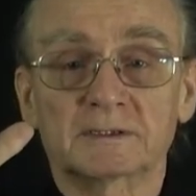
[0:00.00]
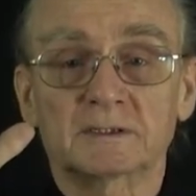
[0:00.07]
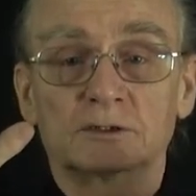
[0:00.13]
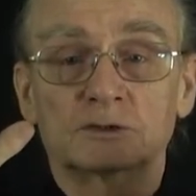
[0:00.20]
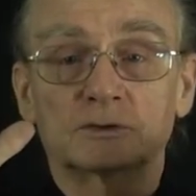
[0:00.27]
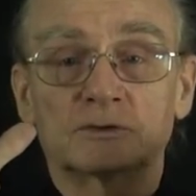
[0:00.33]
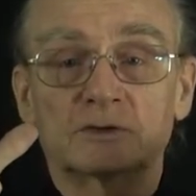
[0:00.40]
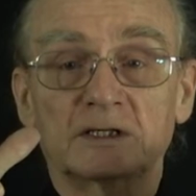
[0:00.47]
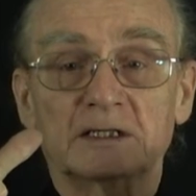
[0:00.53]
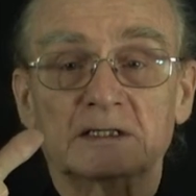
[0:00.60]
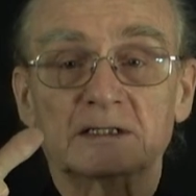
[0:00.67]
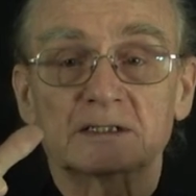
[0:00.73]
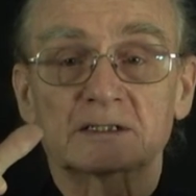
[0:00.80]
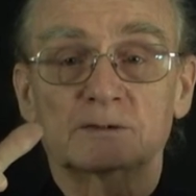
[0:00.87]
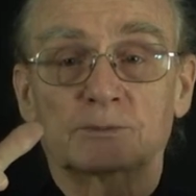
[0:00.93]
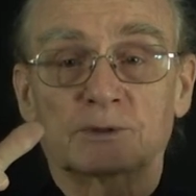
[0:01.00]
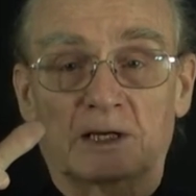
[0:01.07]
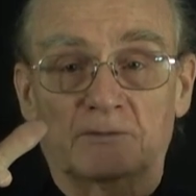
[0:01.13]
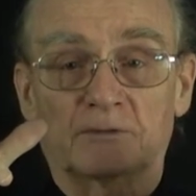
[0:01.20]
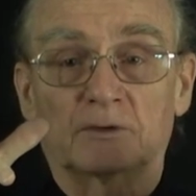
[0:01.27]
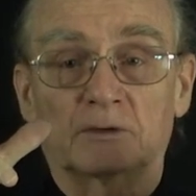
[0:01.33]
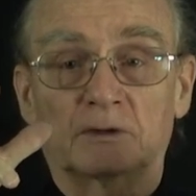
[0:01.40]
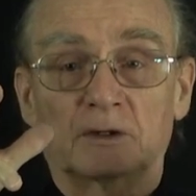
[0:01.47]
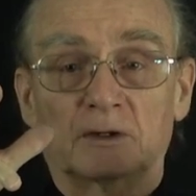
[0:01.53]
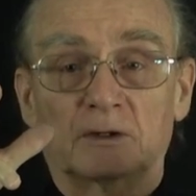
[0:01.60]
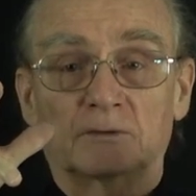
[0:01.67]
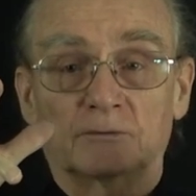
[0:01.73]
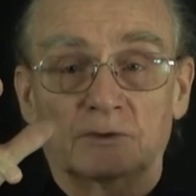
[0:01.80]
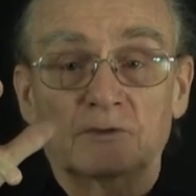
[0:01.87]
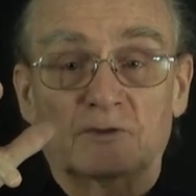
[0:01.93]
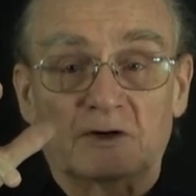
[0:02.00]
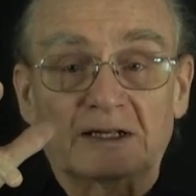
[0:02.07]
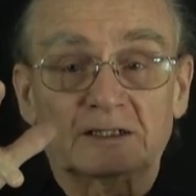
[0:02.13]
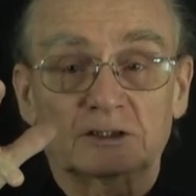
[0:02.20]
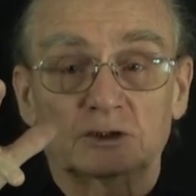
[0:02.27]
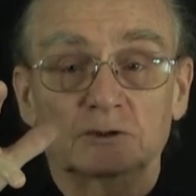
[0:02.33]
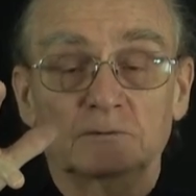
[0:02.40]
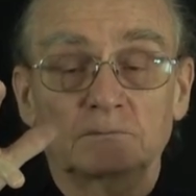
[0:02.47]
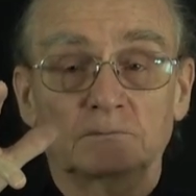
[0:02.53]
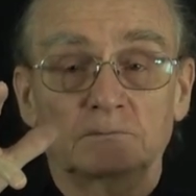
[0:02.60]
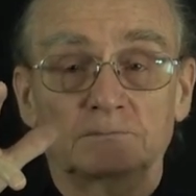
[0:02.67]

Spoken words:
into these, we have a reflection,